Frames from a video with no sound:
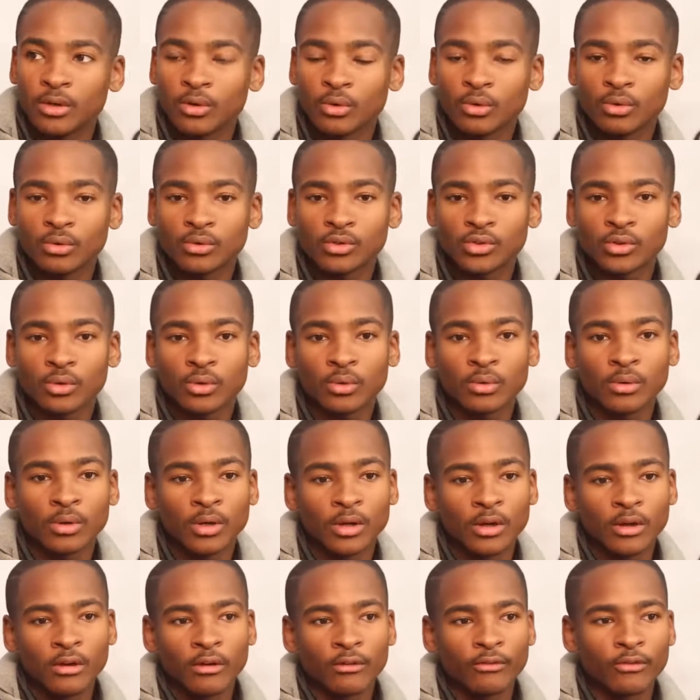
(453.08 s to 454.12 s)
and all. So
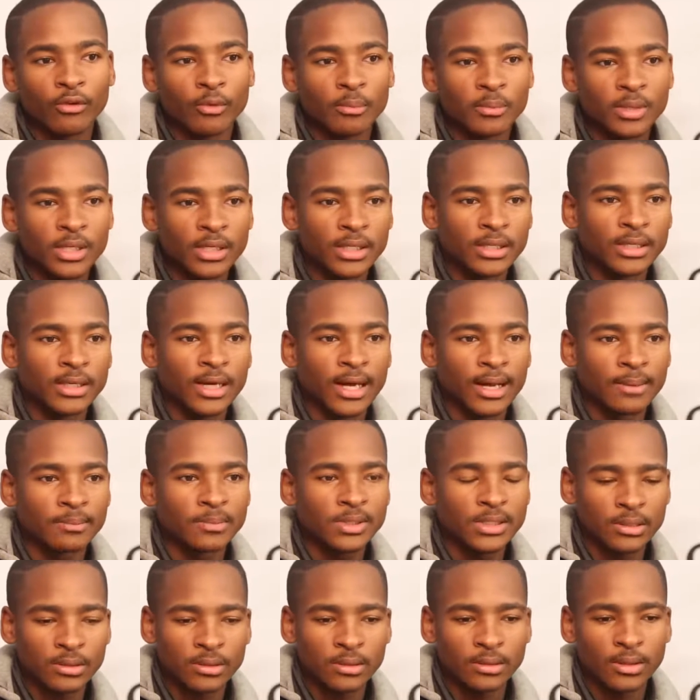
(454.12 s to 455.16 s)
for me, I
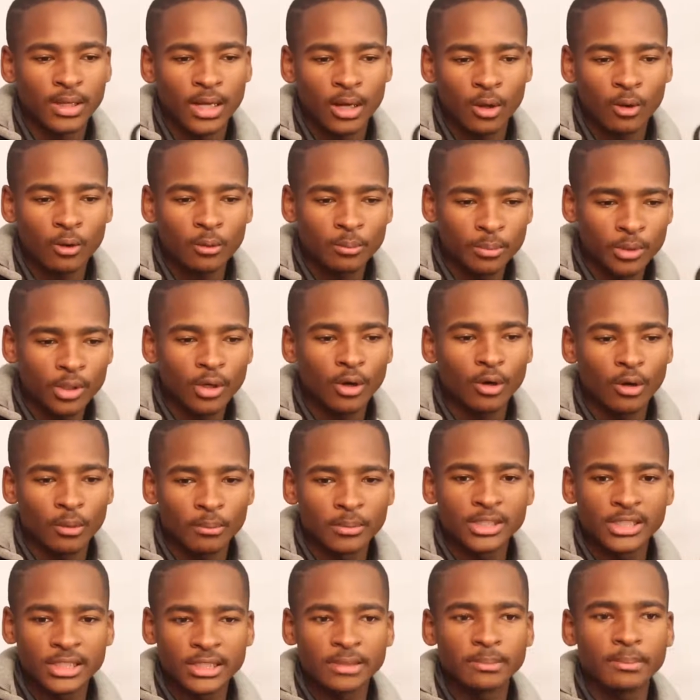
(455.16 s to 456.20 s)
will be a
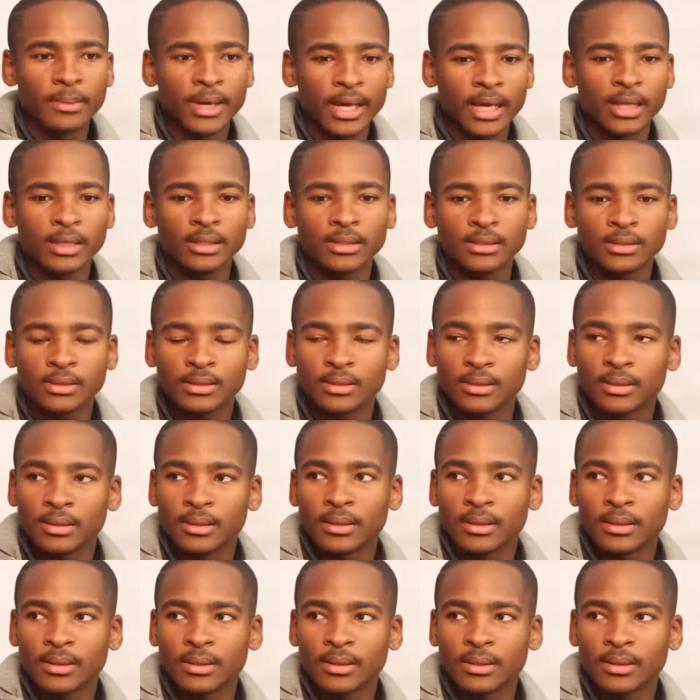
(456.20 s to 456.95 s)
committed man,